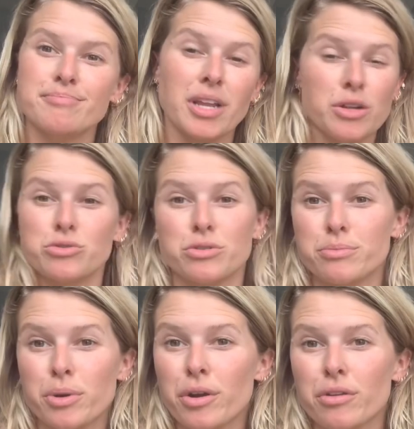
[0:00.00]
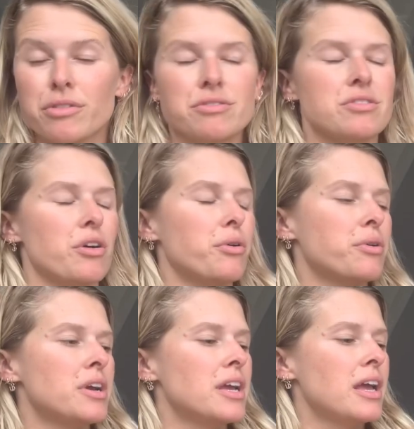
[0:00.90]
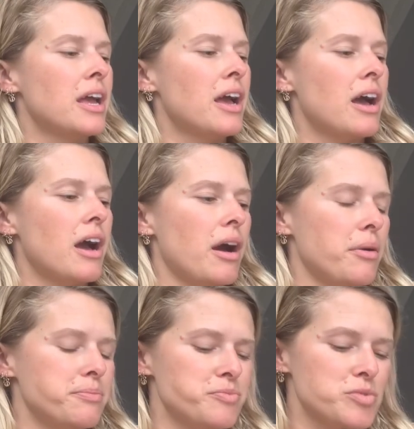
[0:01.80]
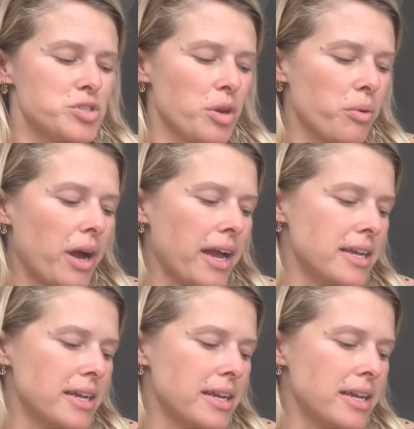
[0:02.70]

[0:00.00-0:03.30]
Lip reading: natural birth. So I